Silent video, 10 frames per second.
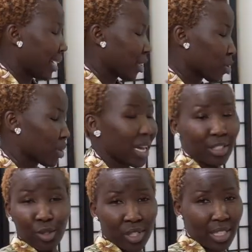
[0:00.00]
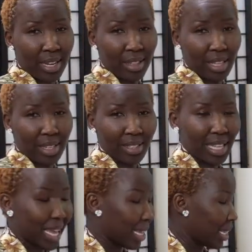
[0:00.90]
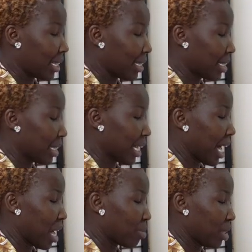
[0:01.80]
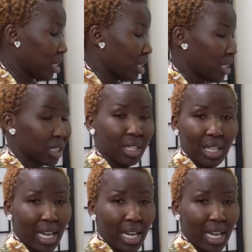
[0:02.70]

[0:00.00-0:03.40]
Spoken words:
I don't understand this, and I mean,